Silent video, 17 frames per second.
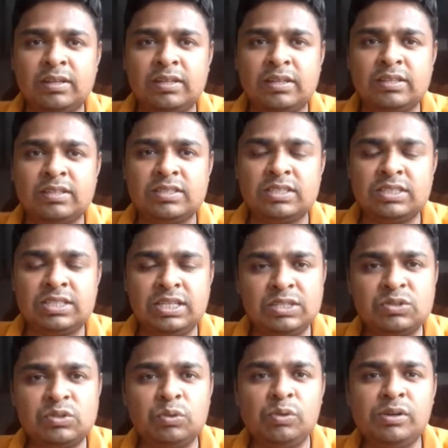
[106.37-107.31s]
See
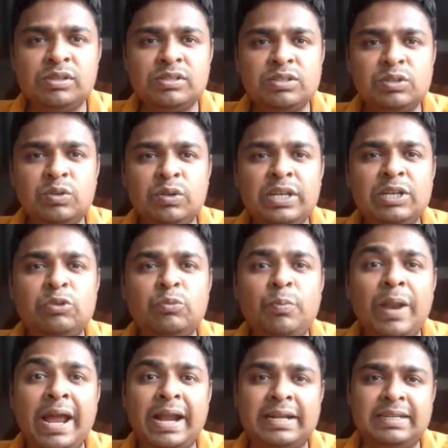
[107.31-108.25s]
students, you need to
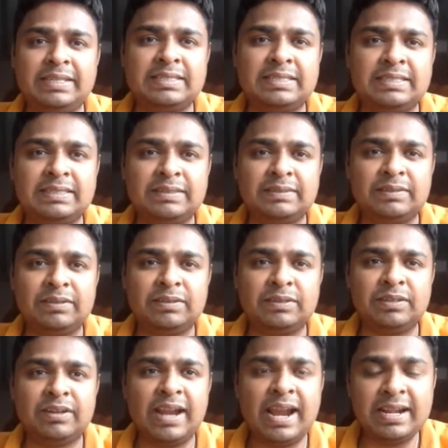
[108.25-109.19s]
practice.
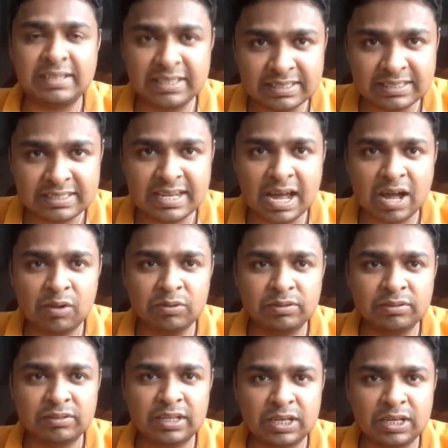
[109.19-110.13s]
Write this down
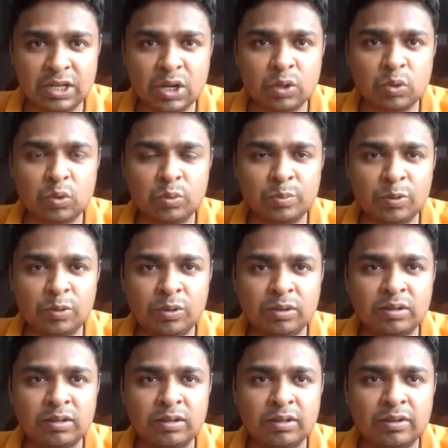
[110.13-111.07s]
in your notebook
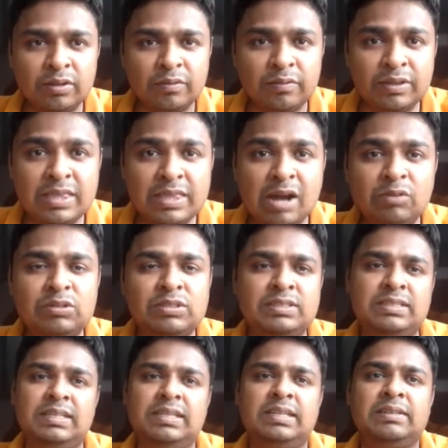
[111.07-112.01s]
without
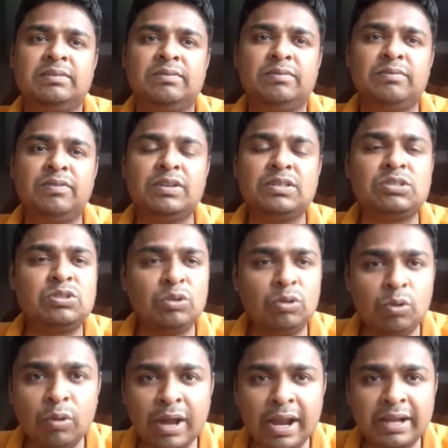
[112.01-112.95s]
seeing. First you
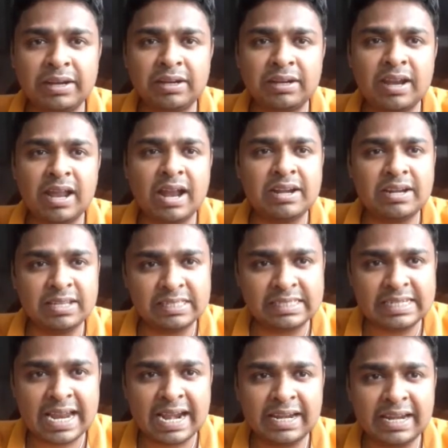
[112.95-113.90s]
look at it,
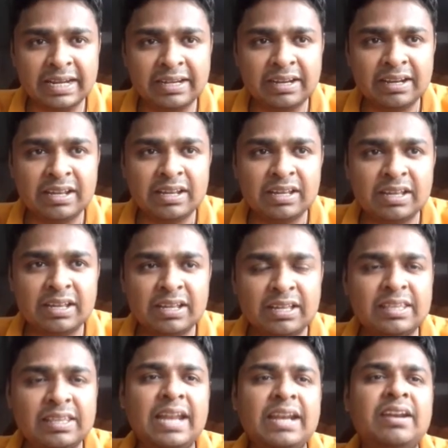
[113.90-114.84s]
understand it,
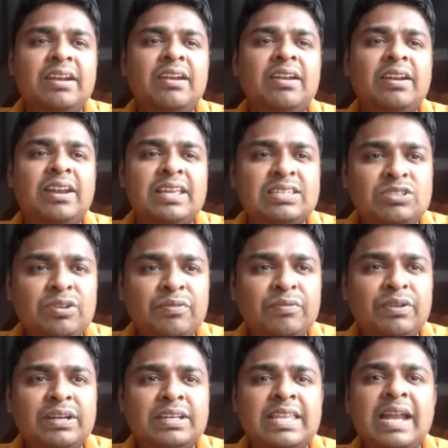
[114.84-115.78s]
then rest of
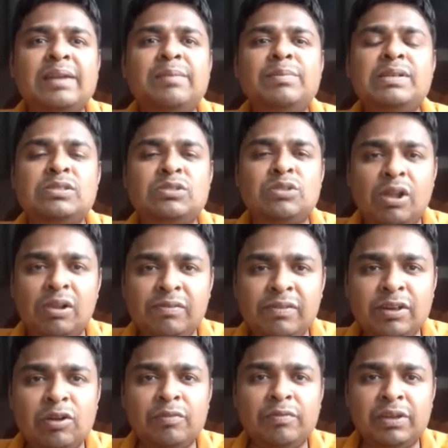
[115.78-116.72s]
it, that means
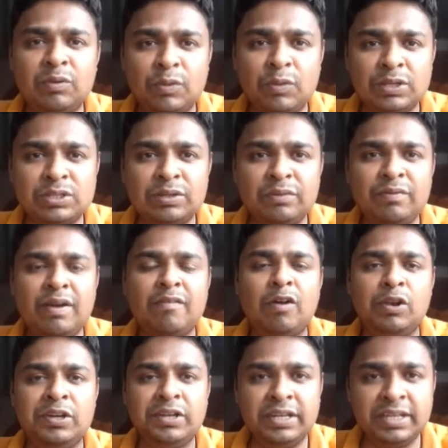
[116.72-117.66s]
solving of equation we have
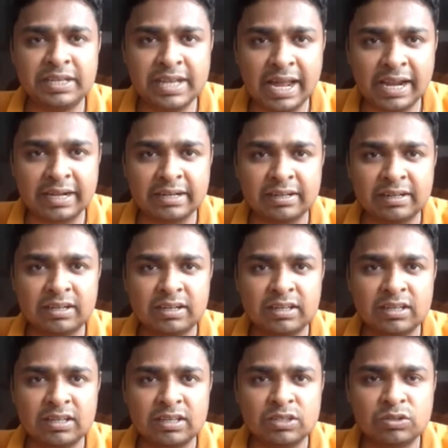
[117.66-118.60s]
already done.
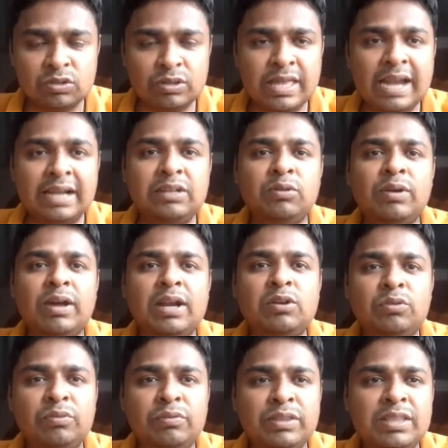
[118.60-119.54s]
So that you can
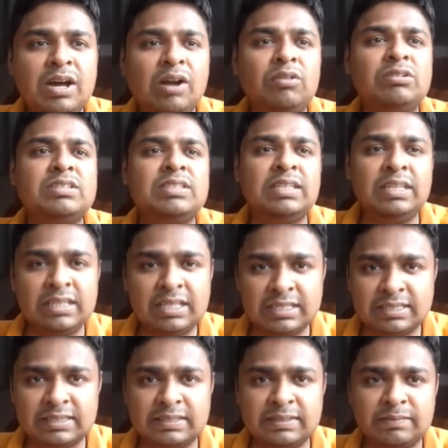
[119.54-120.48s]
do without seeing
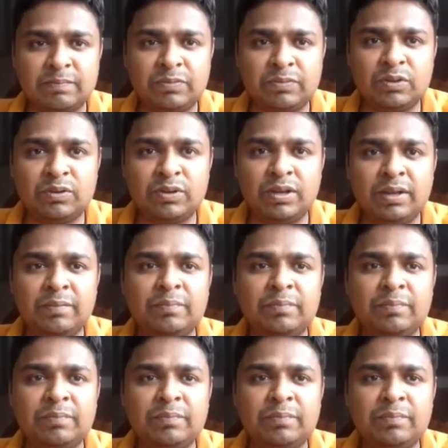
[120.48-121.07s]
this. Okay.